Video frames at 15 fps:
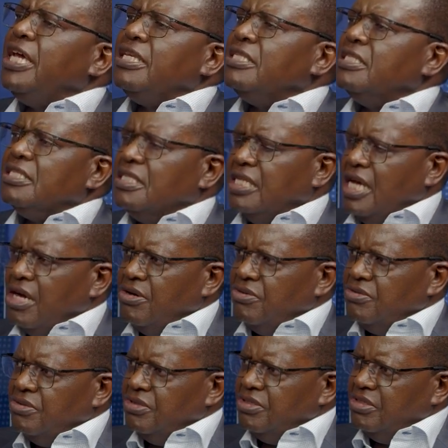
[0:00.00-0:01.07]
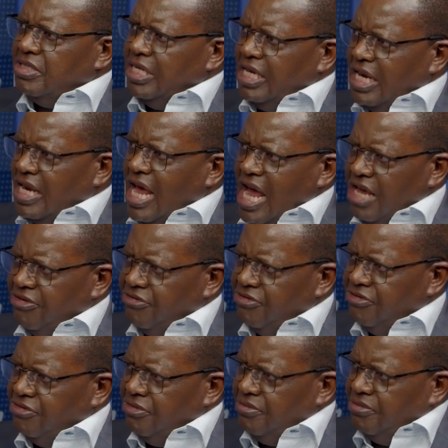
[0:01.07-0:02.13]
case is now still
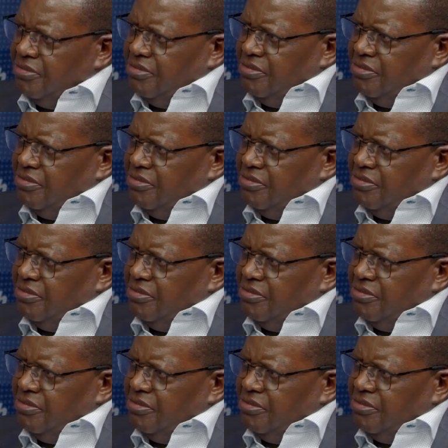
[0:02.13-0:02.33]
alive?